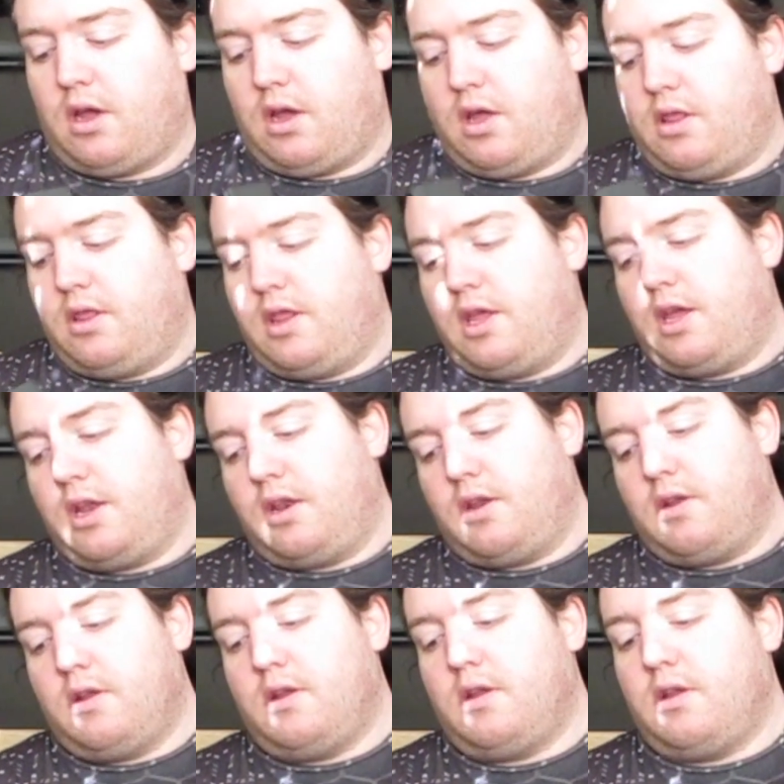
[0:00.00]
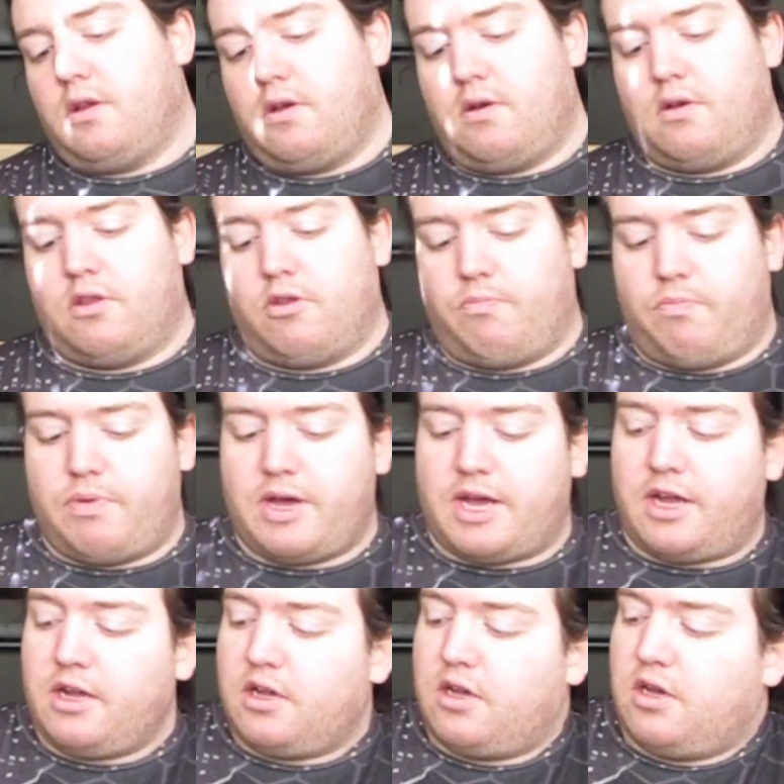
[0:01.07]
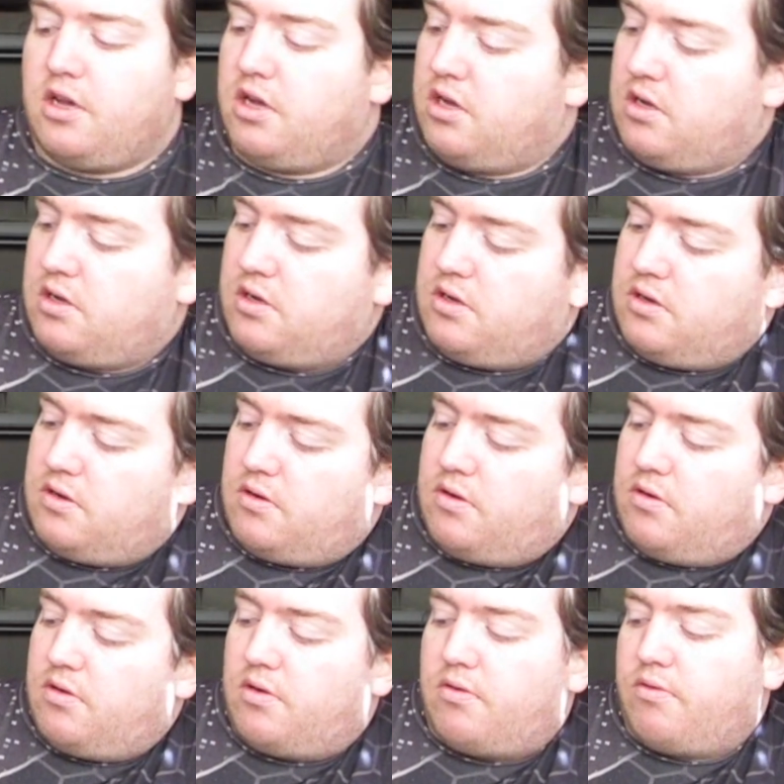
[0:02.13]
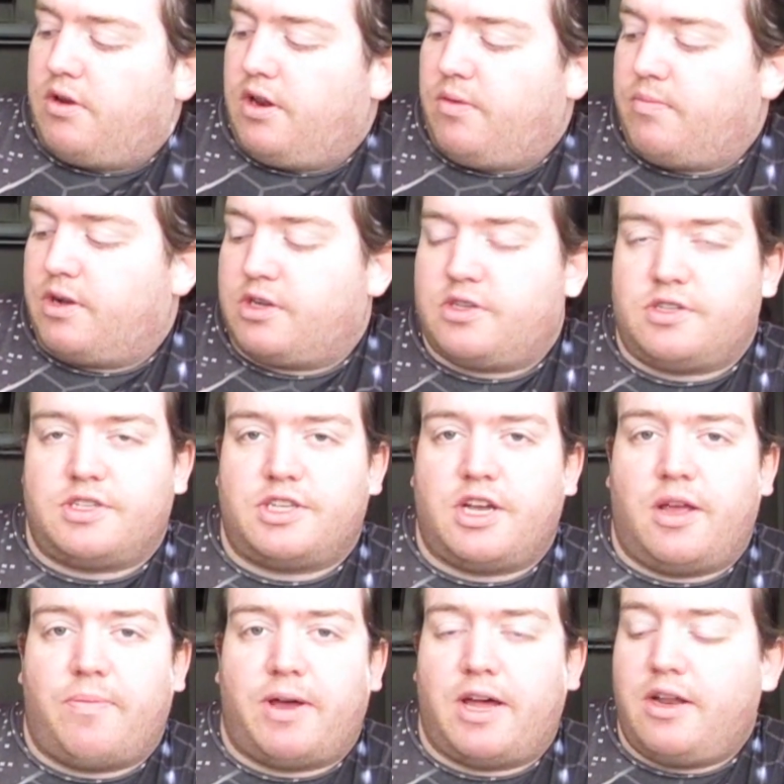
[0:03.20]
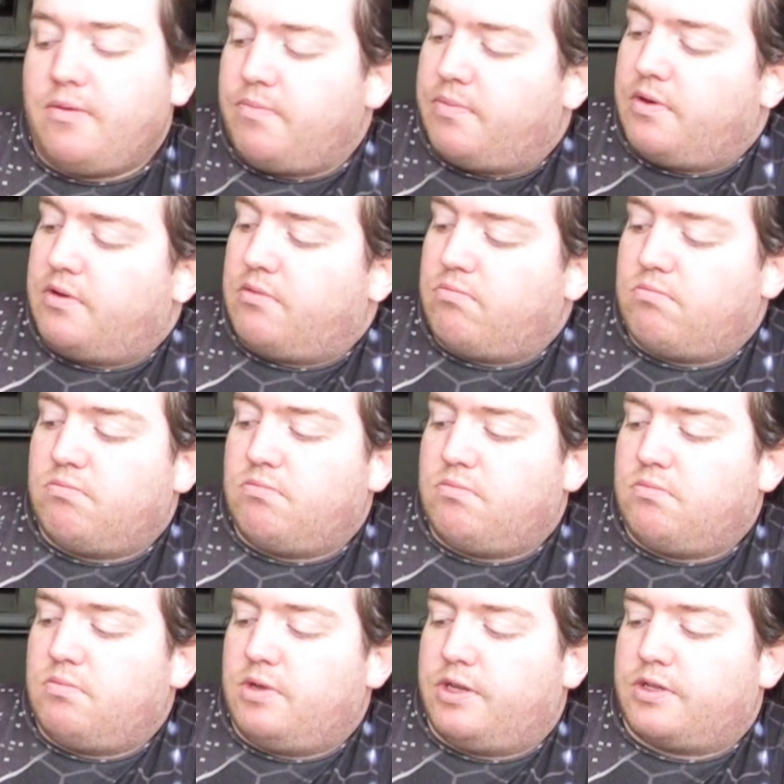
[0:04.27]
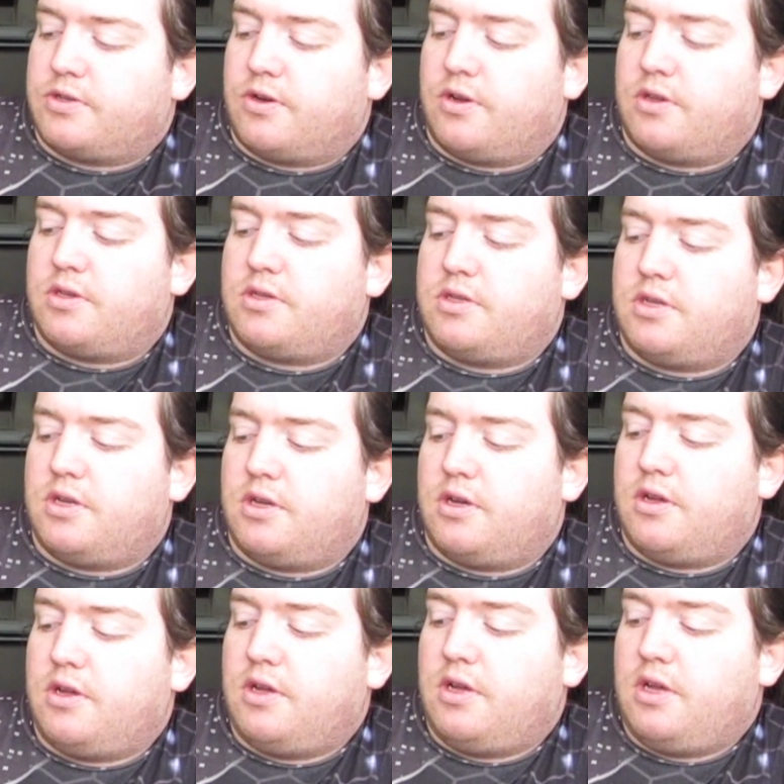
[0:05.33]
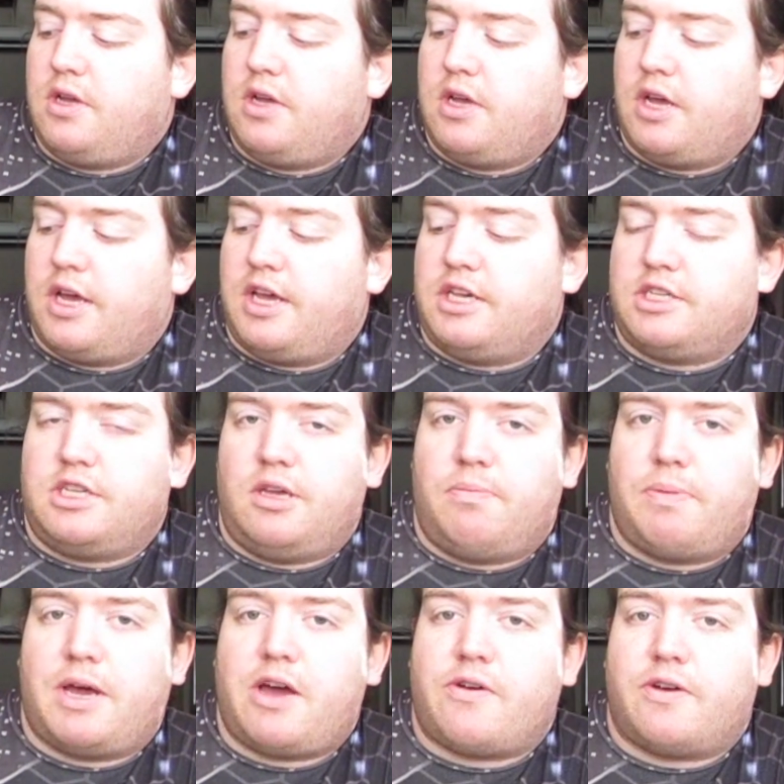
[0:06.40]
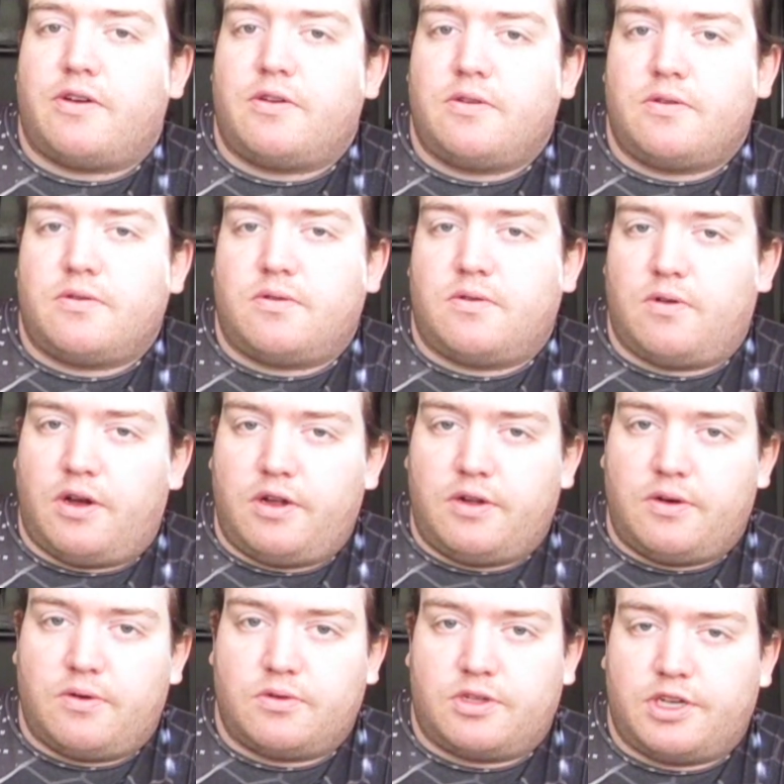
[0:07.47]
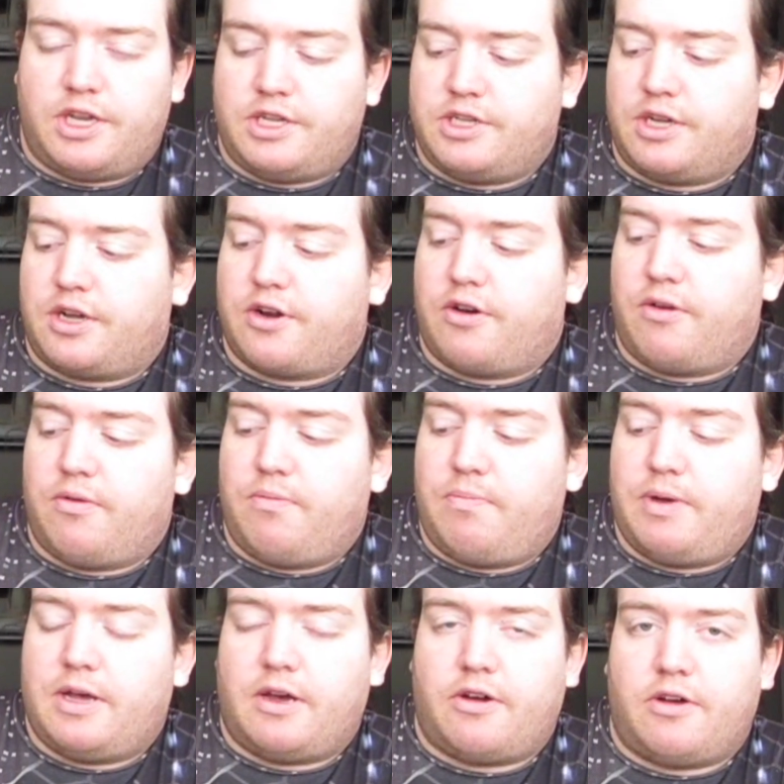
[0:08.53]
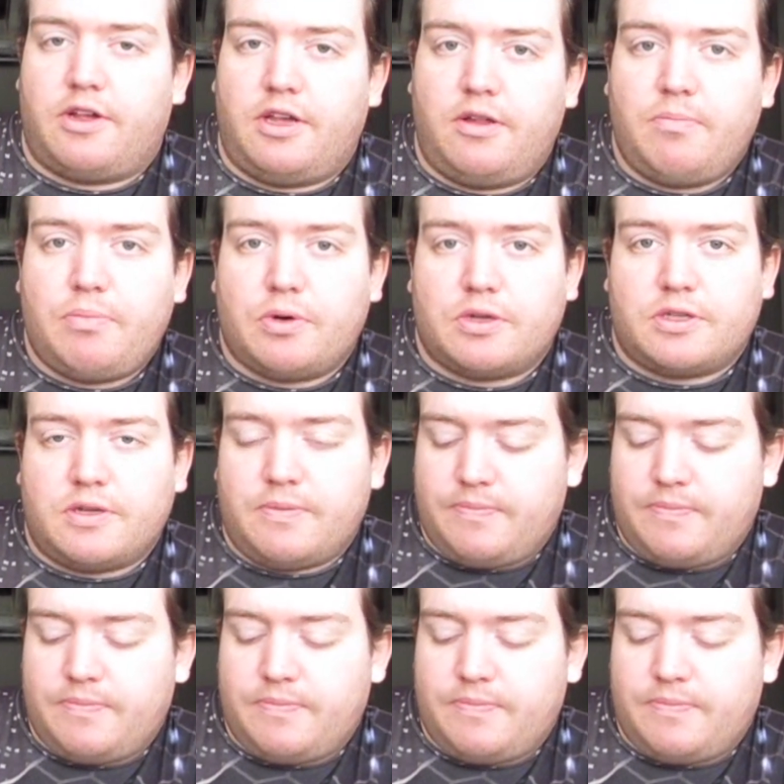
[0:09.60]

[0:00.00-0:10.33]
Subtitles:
And then on the back, not really much to say about it, but it's got AC power, or alternating current power input.